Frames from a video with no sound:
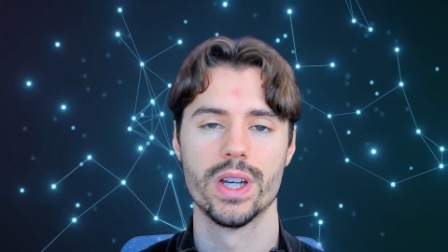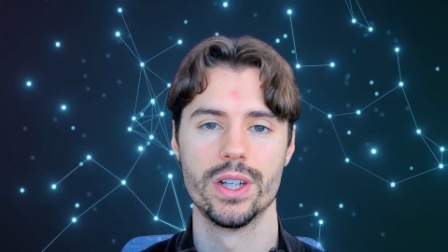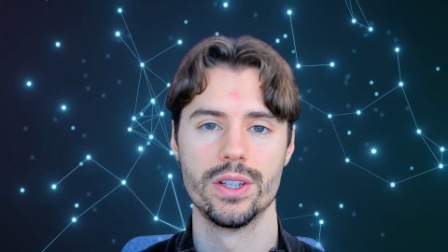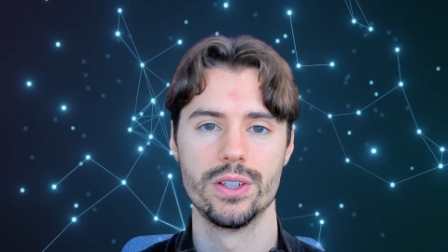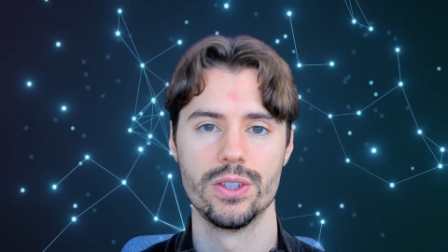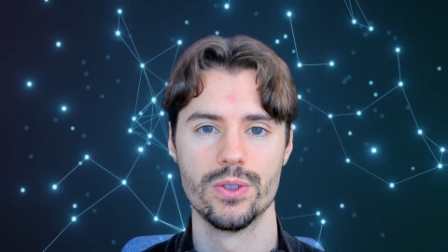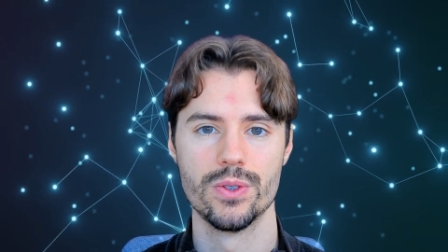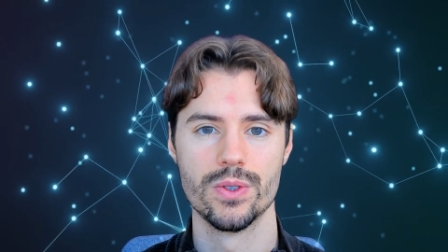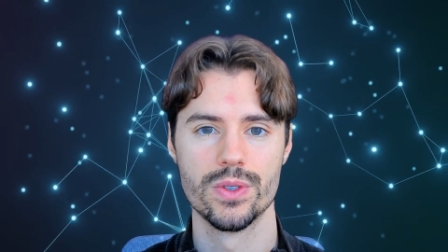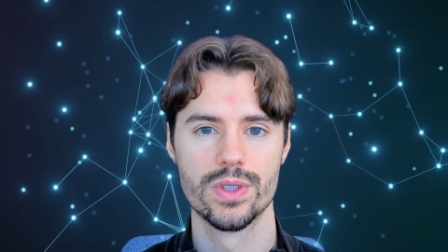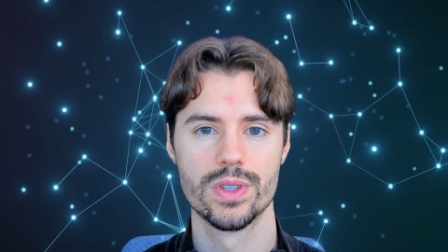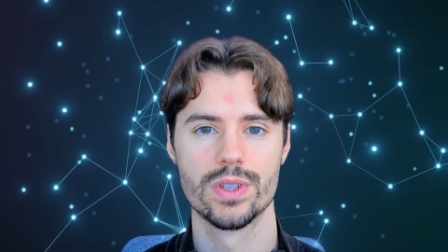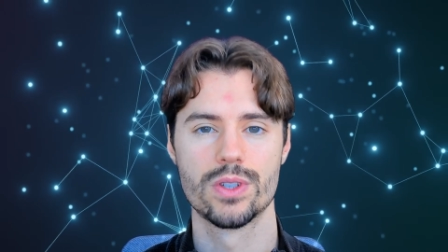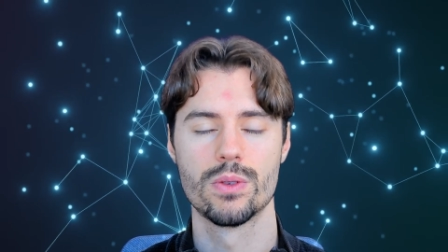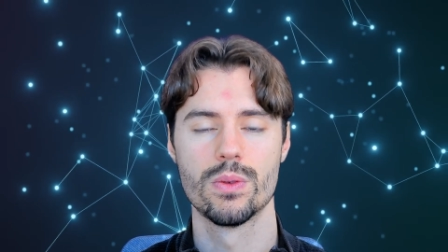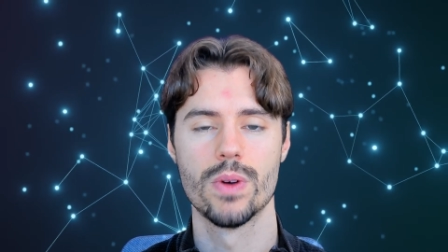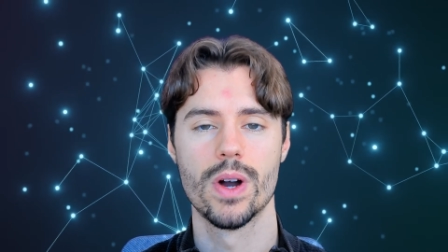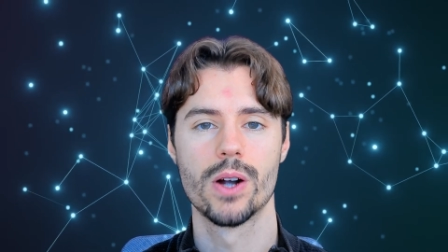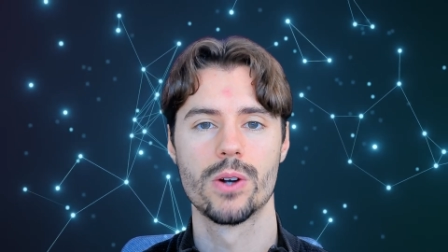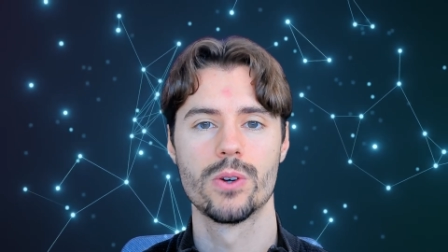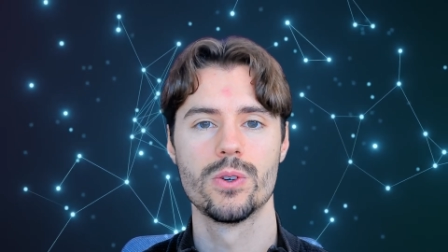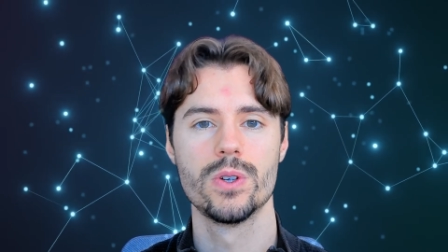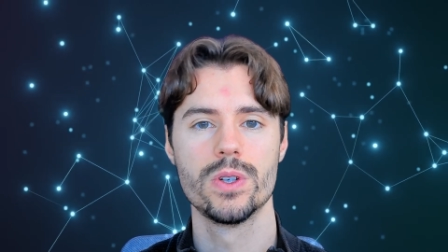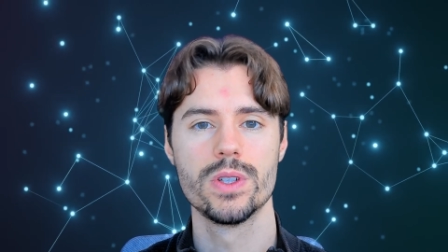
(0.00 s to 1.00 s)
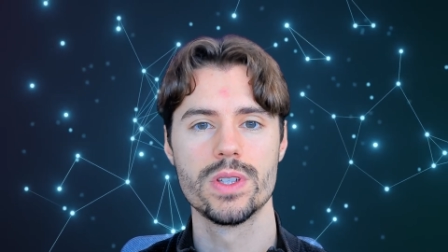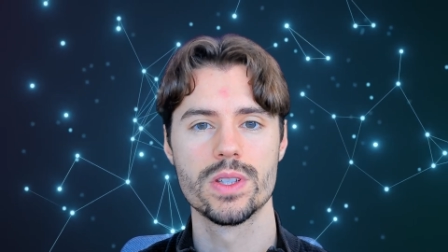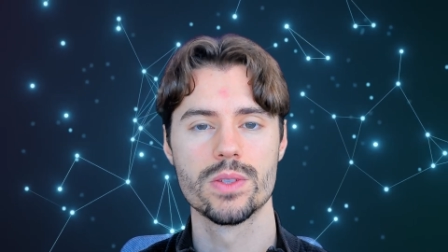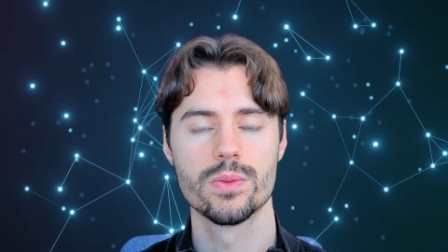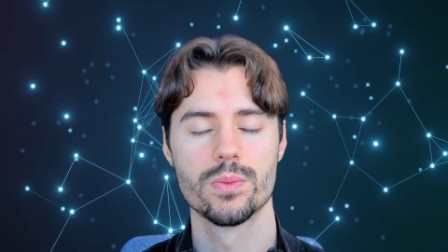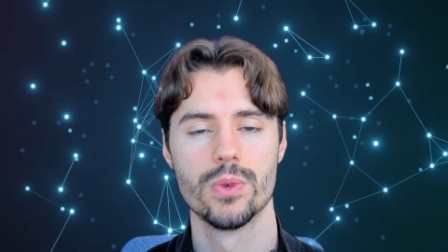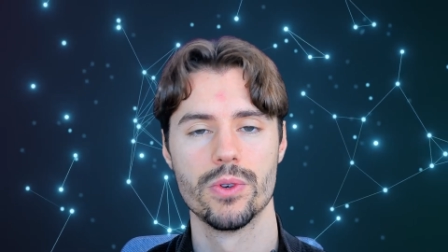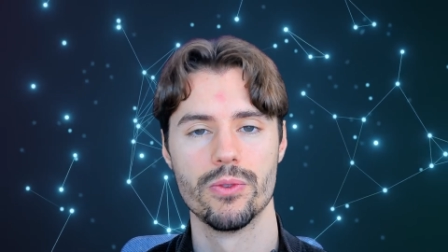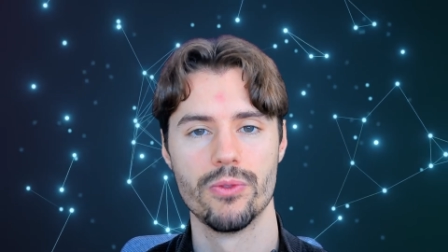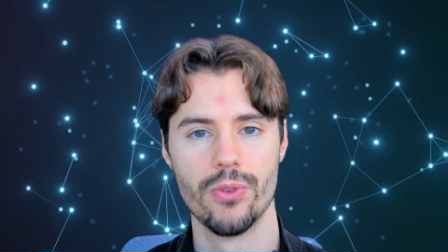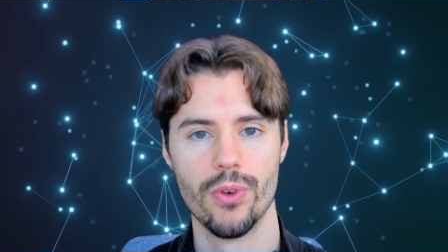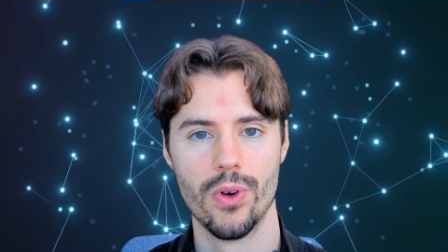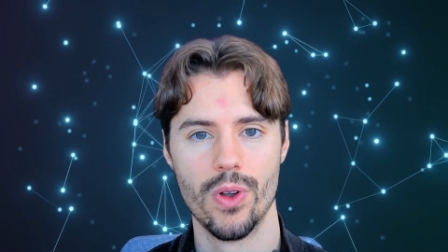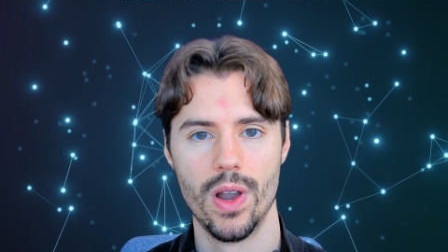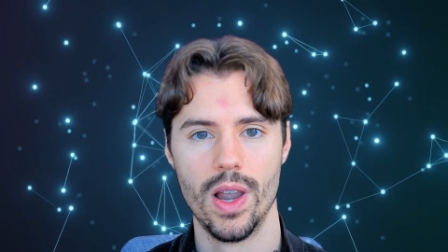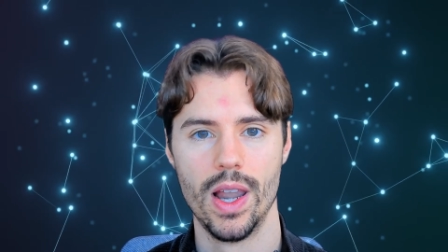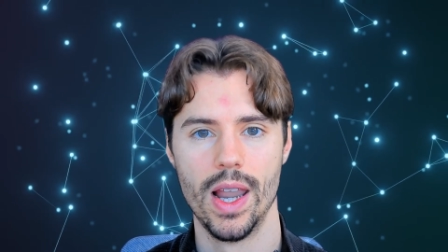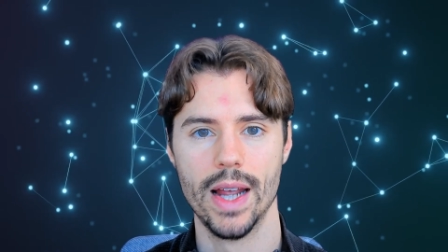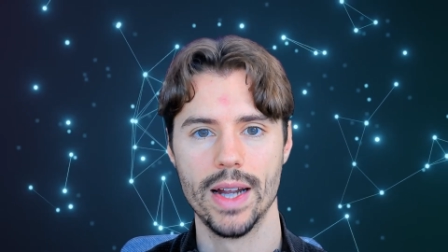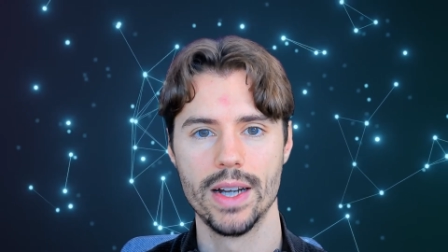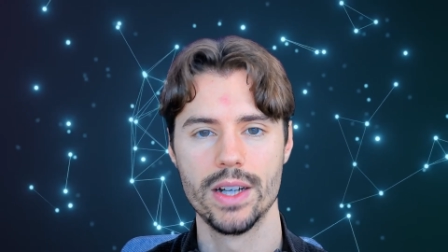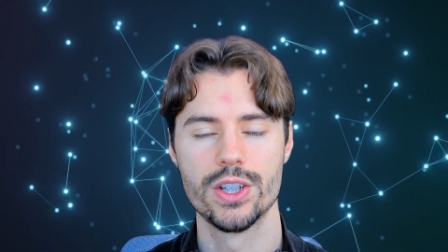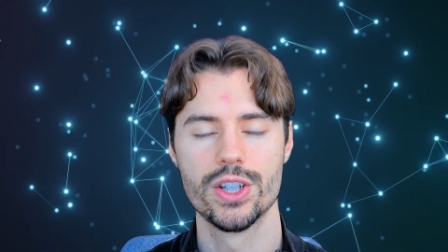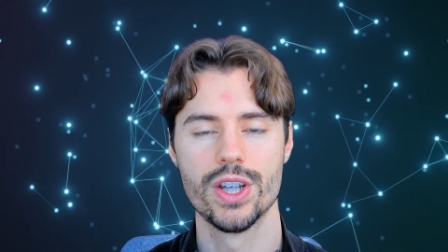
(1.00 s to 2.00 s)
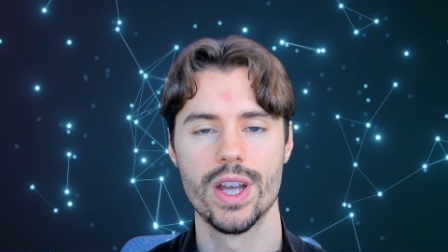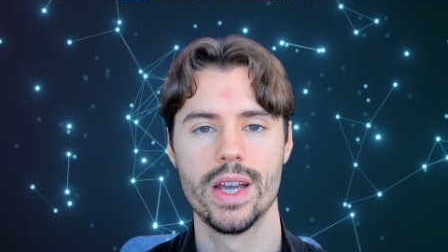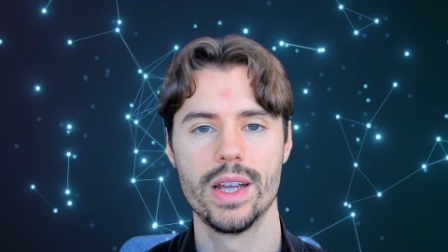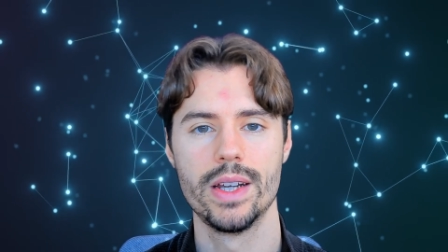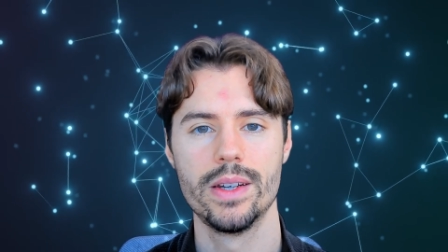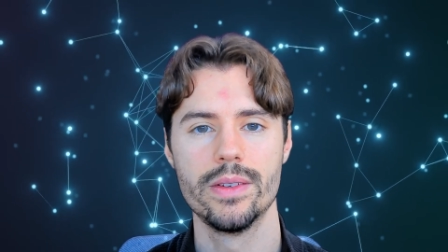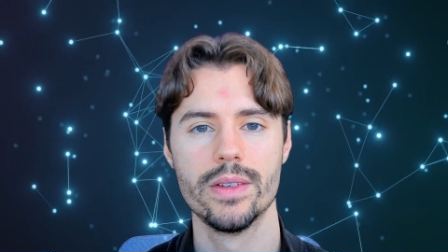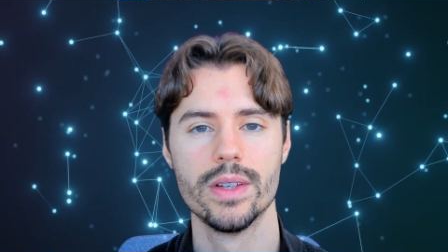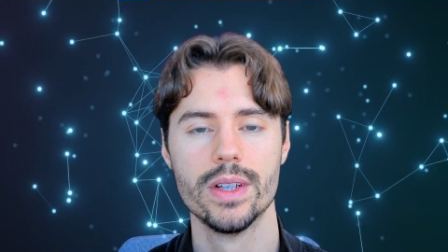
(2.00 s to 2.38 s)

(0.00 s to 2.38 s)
use Quarkus with LangChain